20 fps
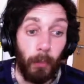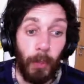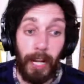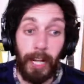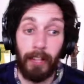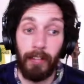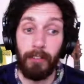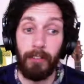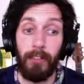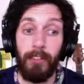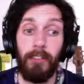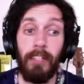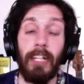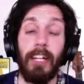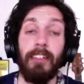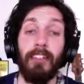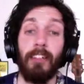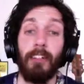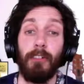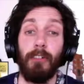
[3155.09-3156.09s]
Well,
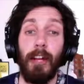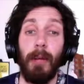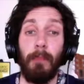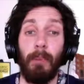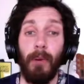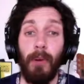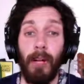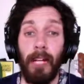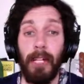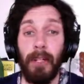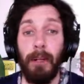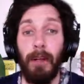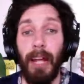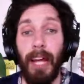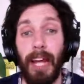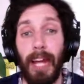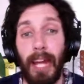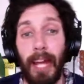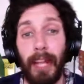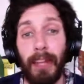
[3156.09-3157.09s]
Christina, it's a great point.
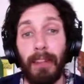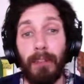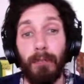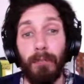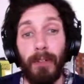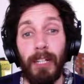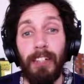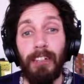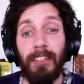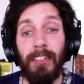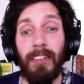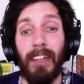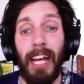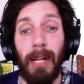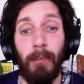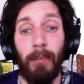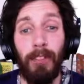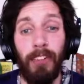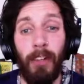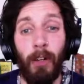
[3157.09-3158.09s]
The reason
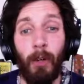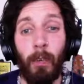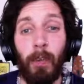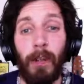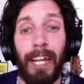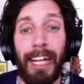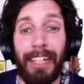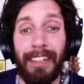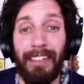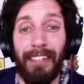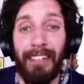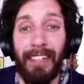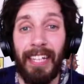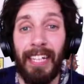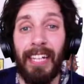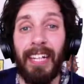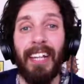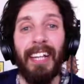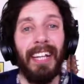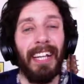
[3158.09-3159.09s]
that I'm still playing the
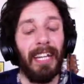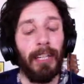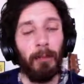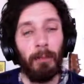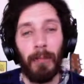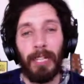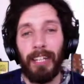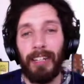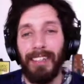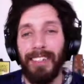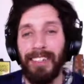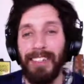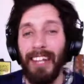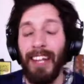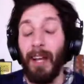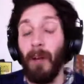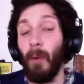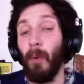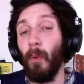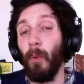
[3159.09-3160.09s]
C is
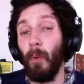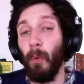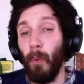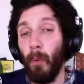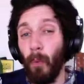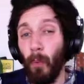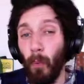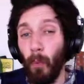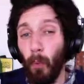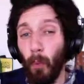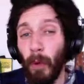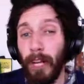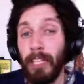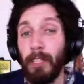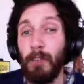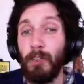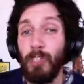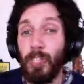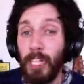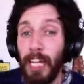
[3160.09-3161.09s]
because
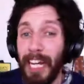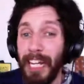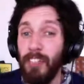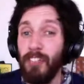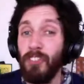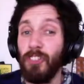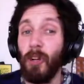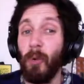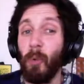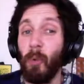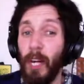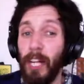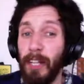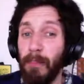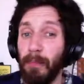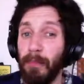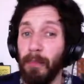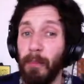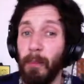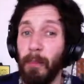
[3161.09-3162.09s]
when you change
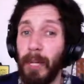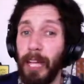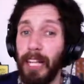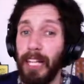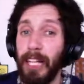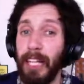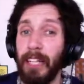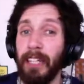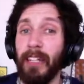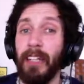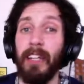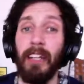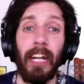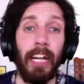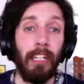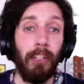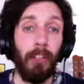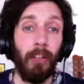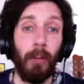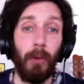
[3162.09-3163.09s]
away from the picking
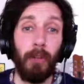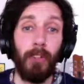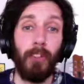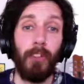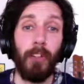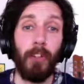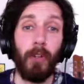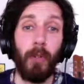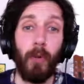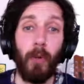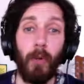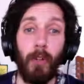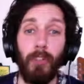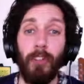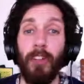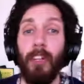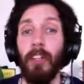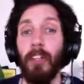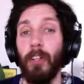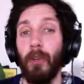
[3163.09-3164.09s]
and you go into the
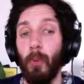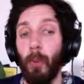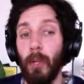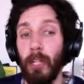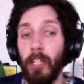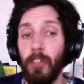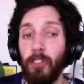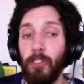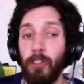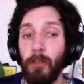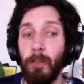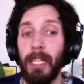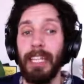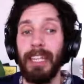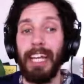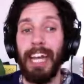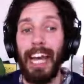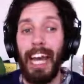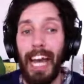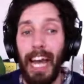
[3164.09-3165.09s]
chords, you want to just be
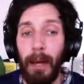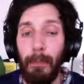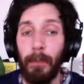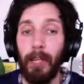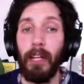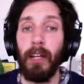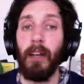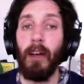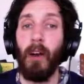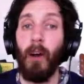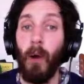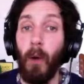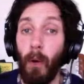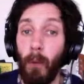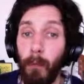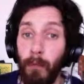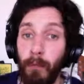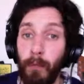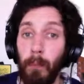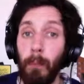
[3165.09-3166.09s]
in the habit
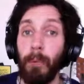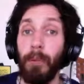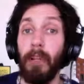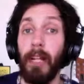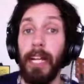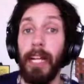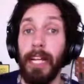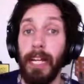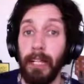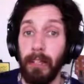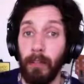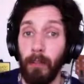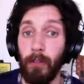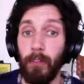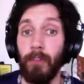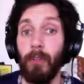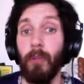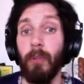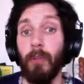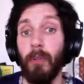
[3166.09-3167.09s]
of playing
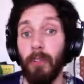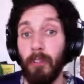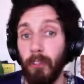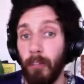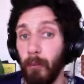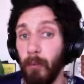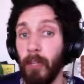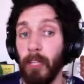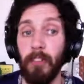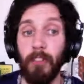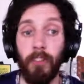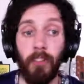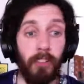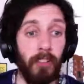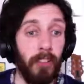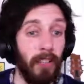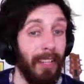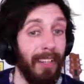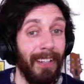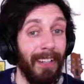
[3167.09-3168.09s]
those chords. You want to
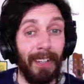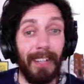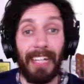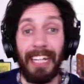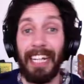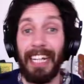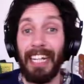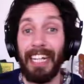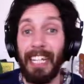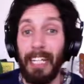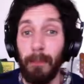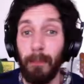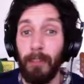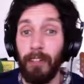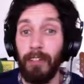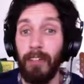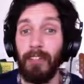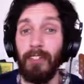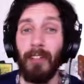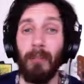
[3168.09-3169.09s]
just kind of keep
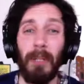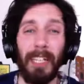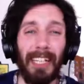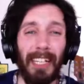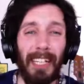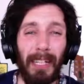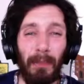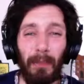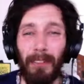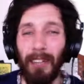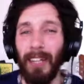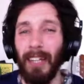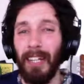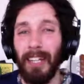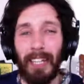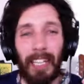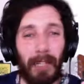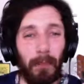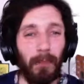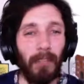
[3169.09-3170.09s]
the system. It
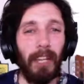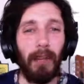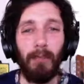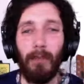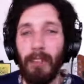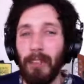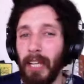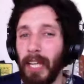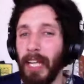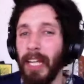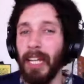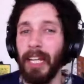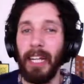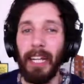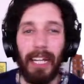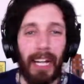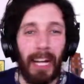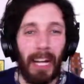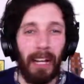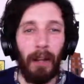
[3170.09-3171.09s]
keeps
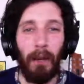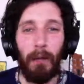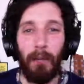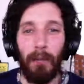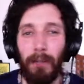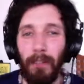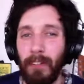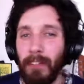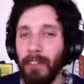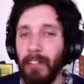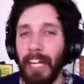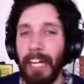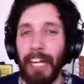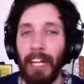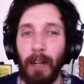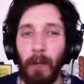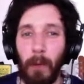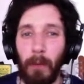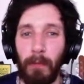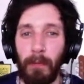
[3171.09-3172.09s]
everything kind of
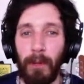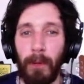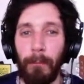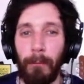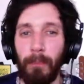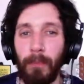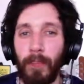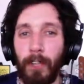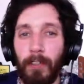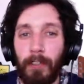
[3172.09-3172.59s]
ticking over.